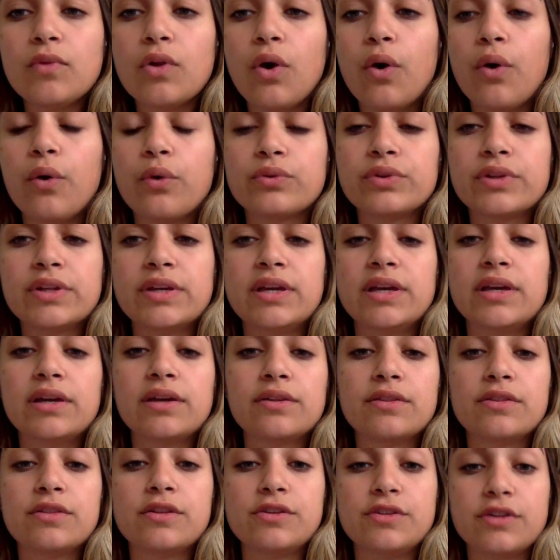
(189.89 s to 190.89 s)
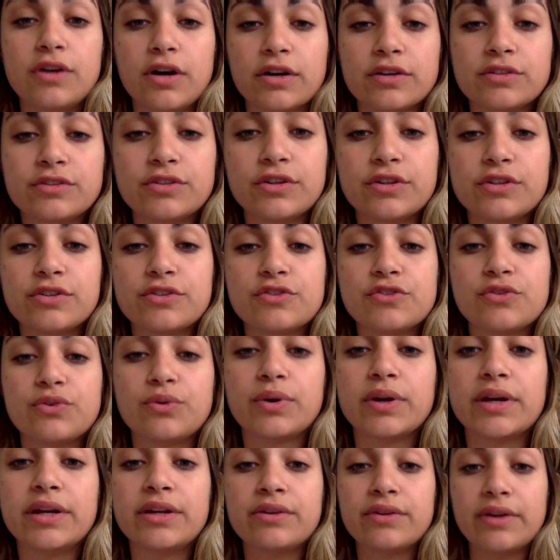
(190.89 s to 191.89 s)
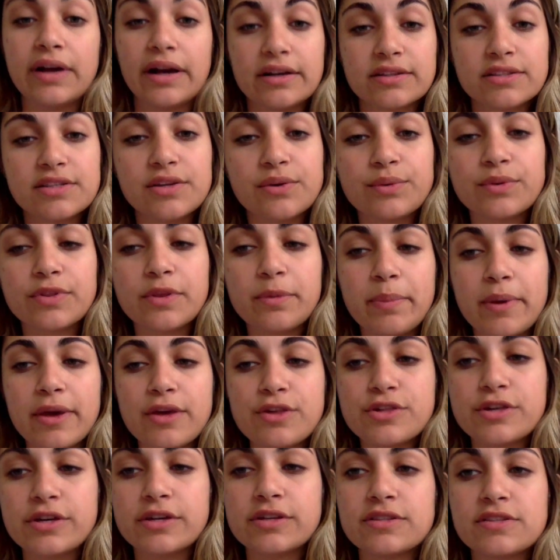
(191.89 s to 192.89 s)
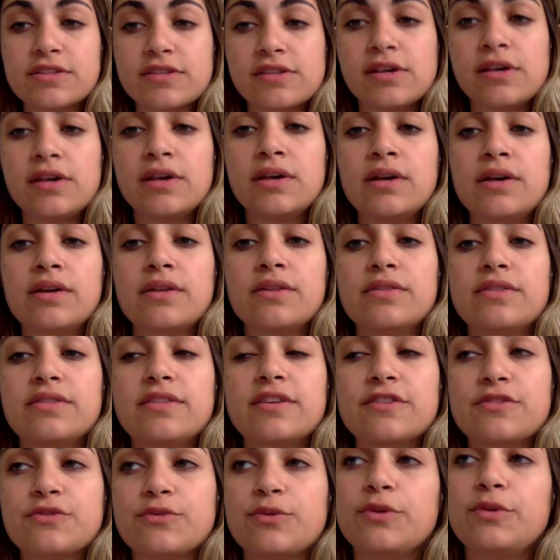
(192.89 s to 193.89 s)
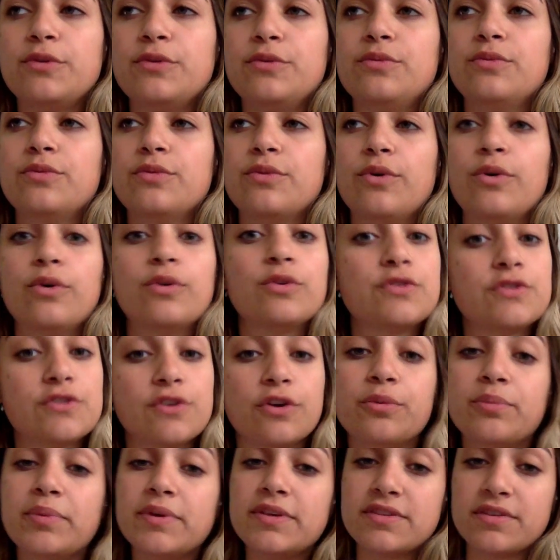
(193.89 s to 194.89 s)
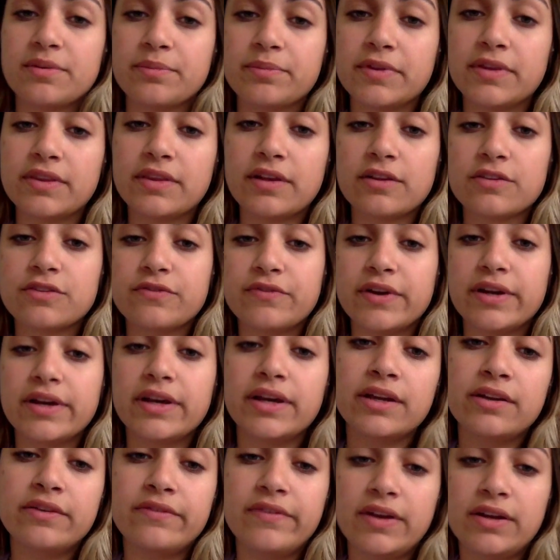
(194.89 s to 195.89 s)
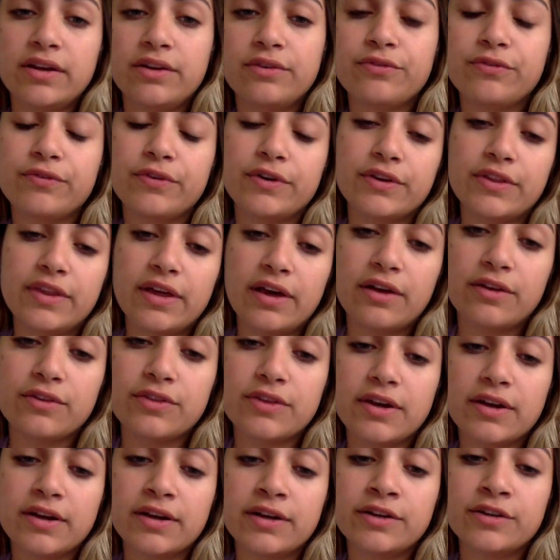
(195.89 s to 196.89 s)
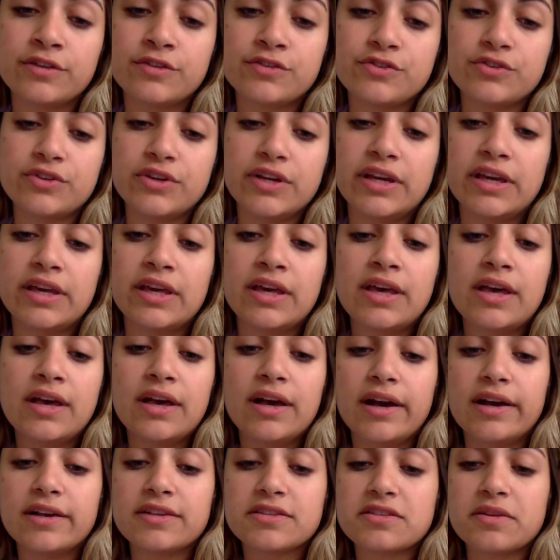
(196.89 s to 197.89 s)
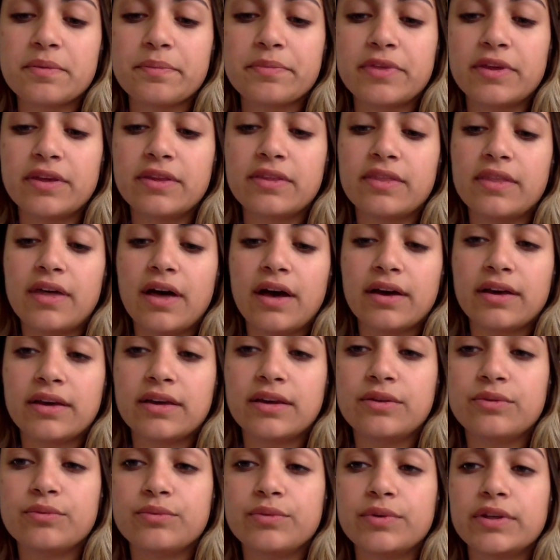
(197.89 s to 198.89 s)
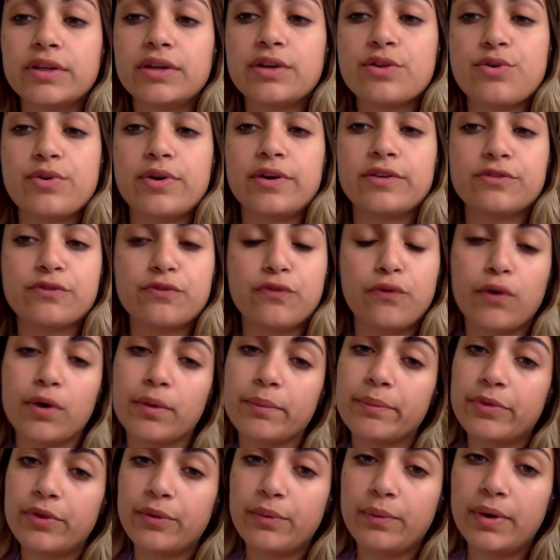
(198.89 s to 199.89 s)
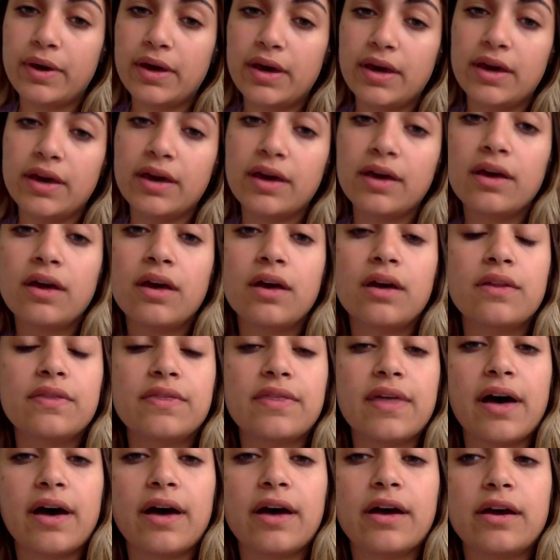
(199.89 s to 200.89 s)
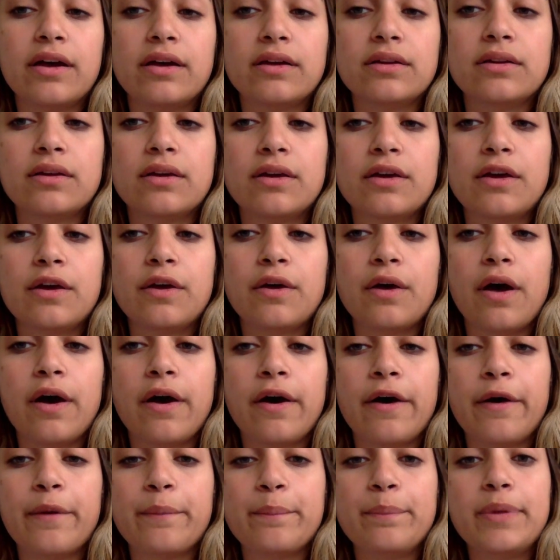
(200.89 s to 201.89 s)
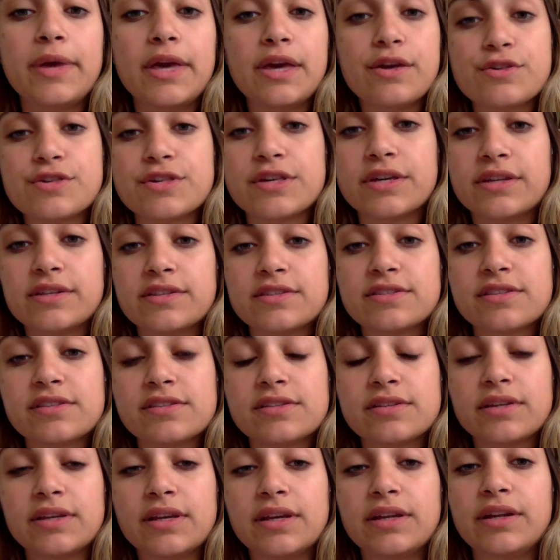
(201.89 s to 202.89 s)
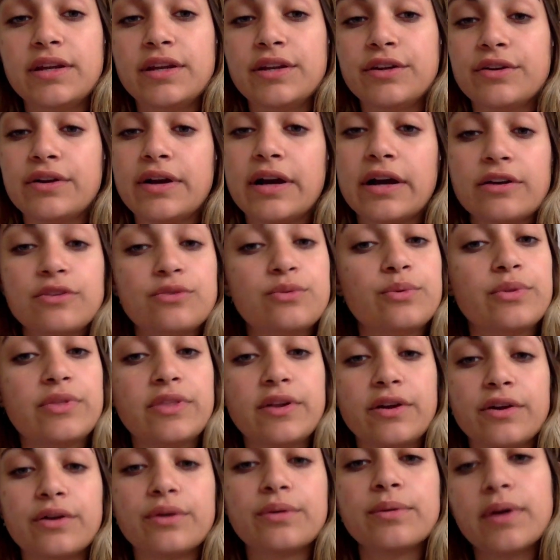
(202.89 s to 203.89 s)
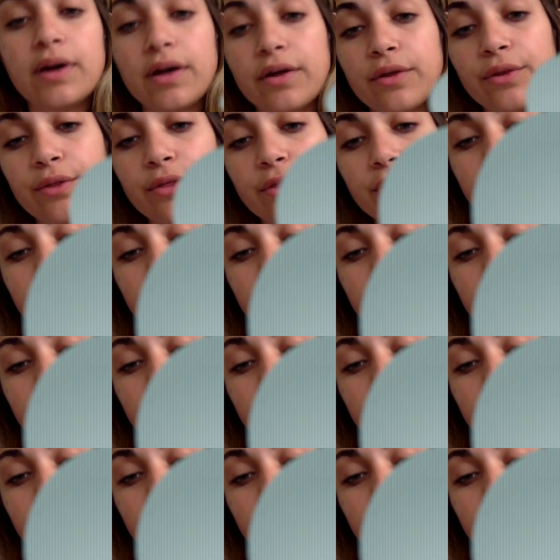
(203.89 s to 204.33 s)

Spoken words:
only the doctors who are interacting with the patients, this would also be something that's very innovative for the healthcare industry and something that can really transform the way that patients can interact with their own health.